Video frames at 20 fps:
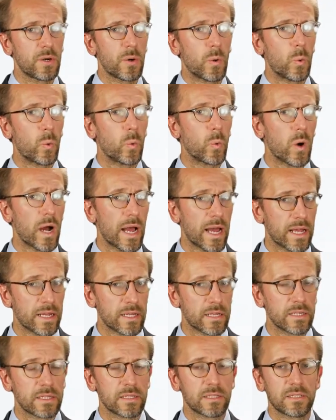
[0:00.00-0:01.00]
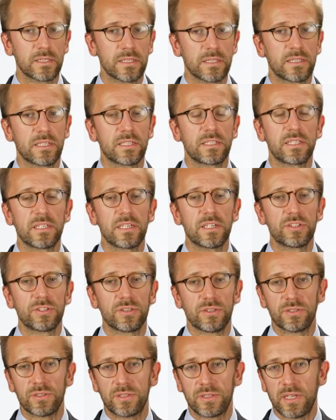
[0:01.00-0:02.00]
when these
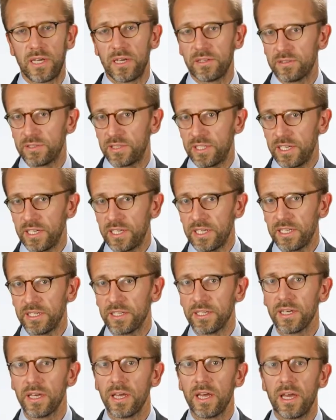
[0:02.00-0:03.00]
decisions are taken,